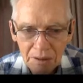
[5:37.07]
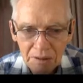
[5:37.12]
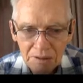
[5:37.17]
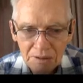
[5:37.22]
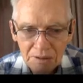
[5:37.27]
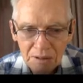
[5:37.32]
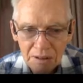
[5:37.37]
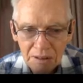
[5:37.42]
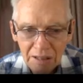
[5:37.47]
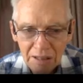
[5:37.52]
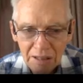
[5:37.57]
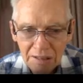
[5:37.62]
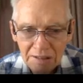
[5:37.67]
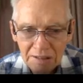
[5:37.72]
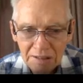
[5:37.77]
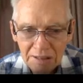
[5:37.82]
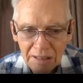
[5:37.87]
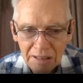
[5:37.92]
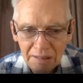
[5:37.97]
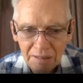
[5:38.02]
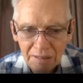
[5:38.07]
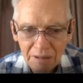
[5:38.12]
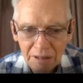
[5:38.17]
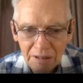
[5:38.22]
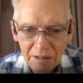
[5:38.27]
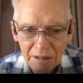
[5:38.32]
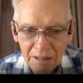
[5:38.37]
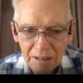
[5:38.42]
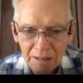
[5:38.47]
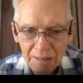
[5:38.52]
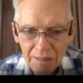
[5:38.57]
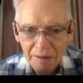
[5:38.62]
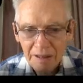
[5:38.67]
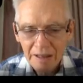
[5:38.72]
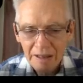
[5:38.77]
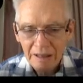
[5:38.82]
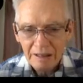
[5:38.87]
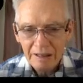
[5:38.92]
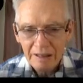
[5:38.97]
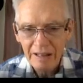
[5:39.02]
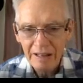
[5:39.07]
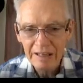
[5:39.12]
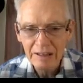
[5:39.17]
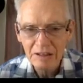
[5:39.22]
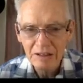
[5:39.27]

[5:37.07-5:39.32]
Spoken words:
So that's that one there. That